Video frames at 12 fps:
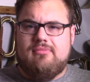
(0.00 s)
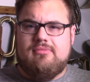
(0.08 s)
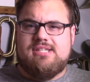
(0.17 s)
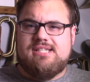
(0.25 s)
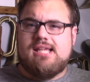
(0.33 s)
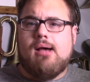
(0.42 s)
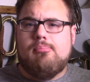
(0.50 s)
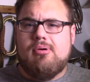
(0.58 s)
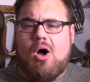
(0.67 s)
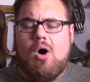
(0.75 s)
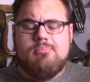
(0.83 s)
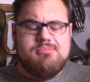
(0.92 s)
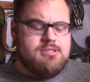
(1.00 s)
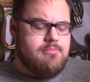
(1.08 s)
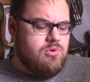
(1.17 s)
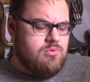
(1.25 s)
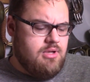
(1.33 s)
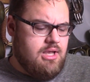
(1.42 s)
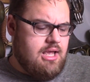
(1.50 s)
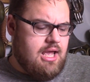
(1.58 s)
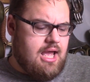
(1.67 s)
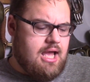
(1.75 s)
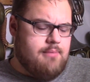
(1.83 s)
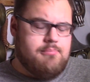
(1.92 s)
suboptimal,
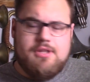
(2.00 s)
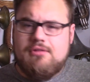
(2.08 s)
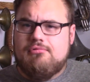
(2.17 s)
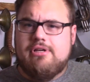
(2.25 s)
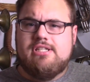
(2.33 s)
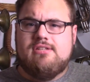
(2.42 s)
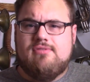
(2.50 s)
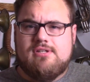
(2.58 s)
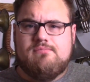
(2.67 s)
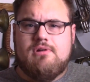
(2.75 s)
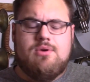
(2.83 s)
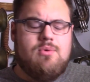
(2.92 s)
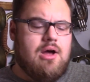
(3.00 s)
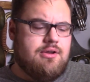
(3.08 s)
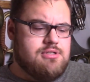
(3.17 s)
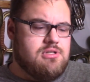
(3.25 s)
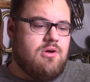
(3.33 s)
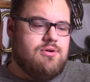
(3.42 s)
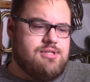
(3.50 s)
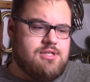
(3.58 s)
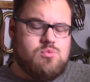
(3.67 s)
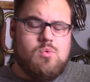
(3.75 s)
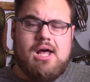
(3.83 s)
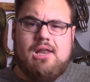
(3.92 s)
but the rest of it's pretty well, and as long as
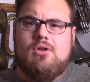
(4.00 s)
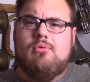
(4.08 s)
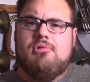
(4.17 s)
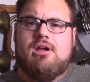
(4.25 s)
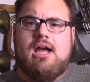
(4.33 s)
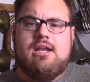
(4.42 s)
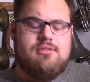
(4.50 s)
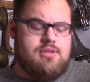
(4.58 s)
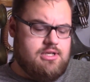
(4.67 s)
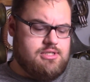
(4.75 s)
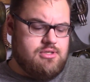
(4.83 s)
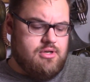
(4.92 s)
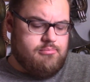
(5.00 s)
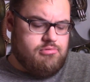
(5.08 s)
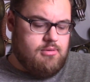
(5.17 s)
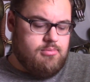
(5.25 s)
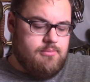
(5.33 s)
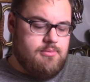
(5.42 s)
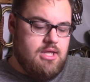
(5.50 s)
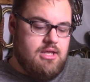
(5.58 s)
it's well lubricated then it's not a problem.